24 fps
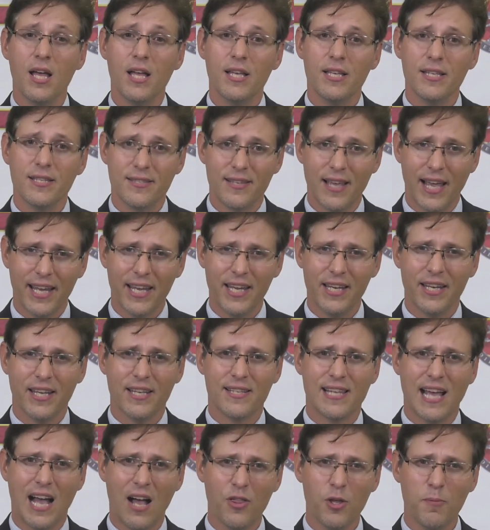Second
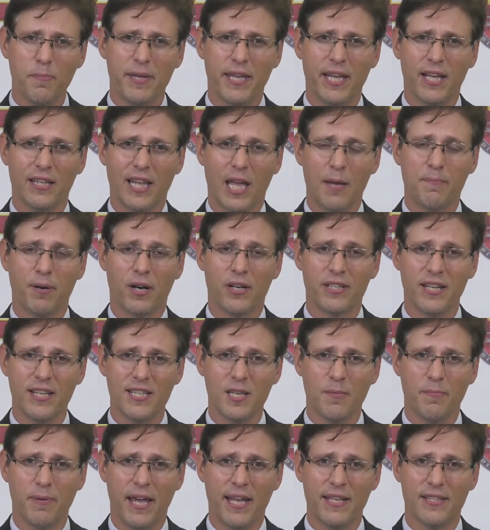is how the PLA
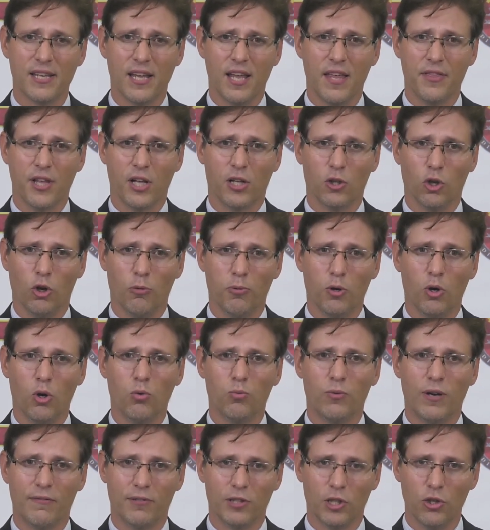participates in the global
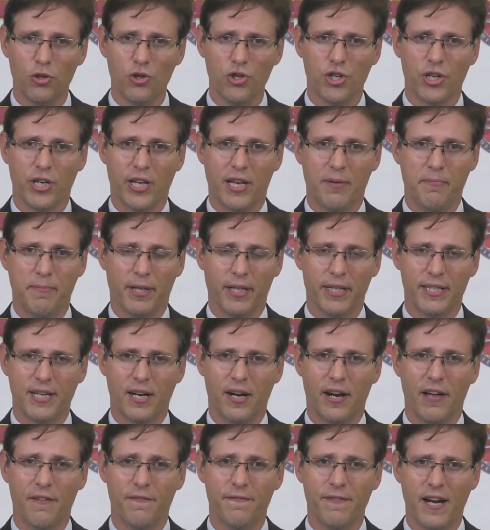revolution in
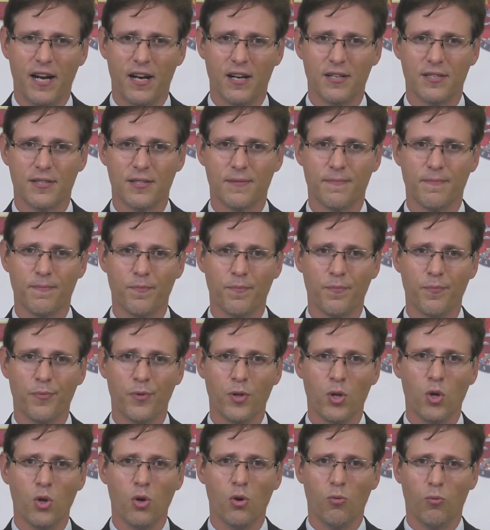military affairs.
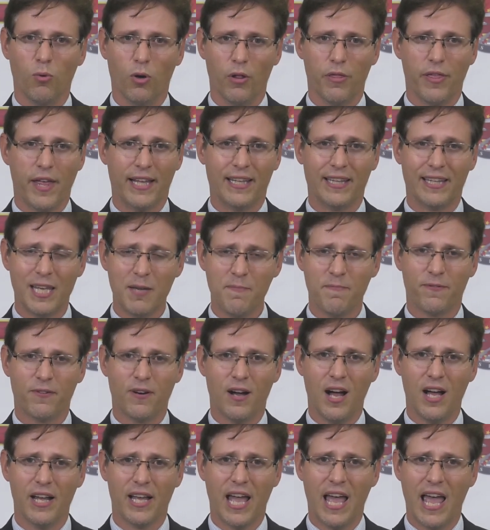Will they
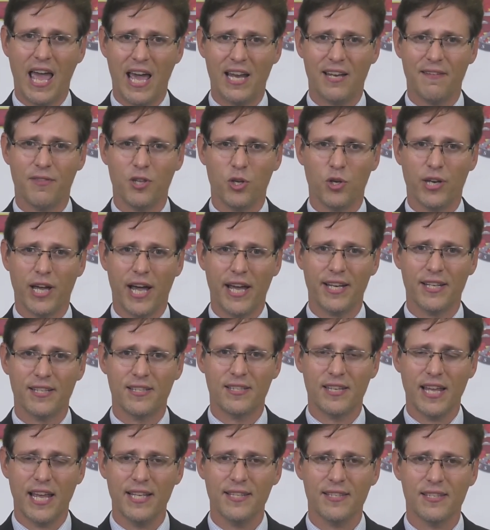leapfrog ahead of the United
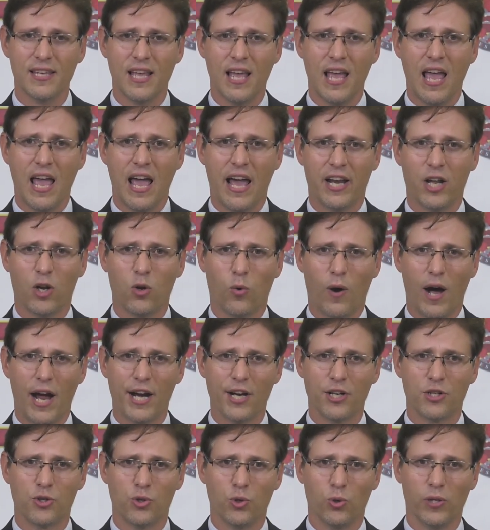States and acquire
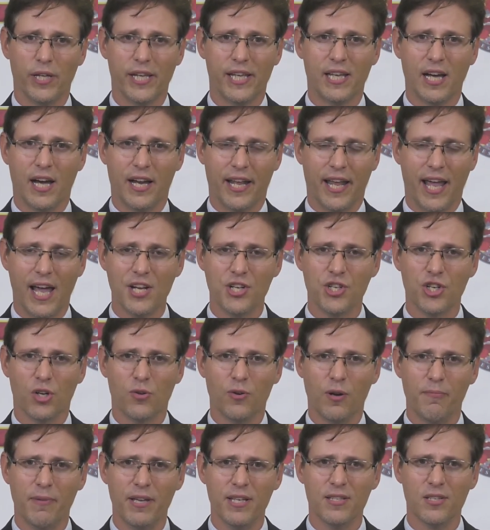truly cutting-edge
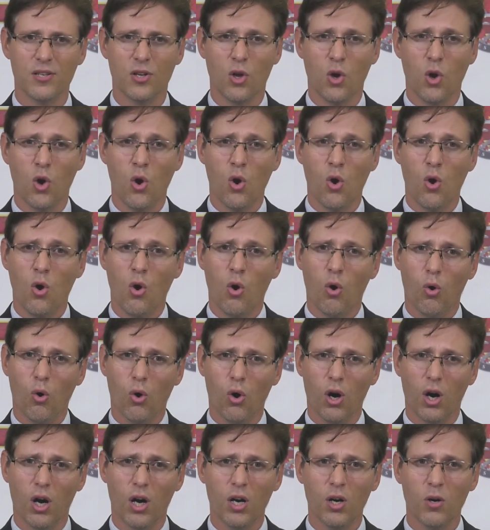equipment,
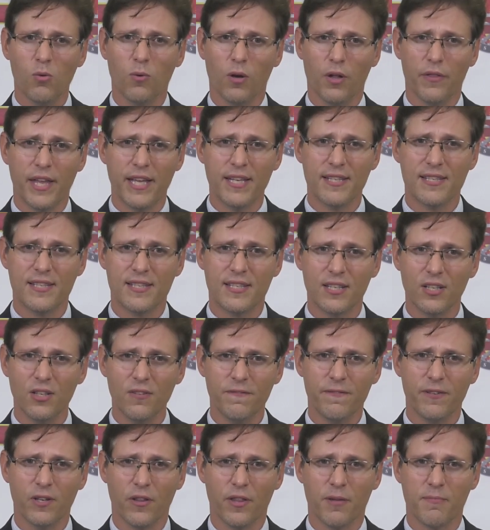or will they still
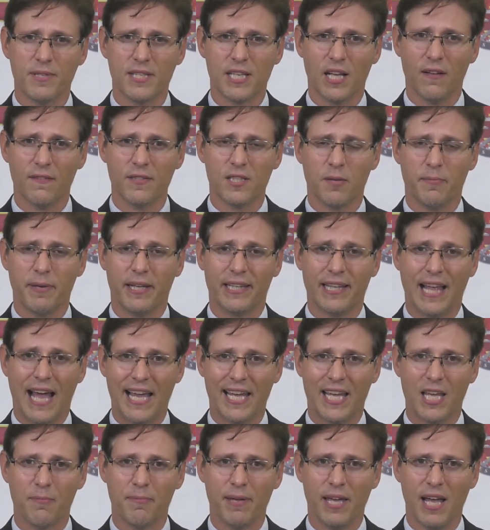feel themselves to be
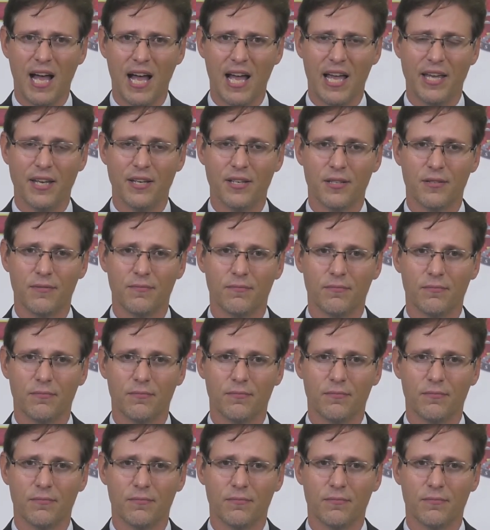lagging behind?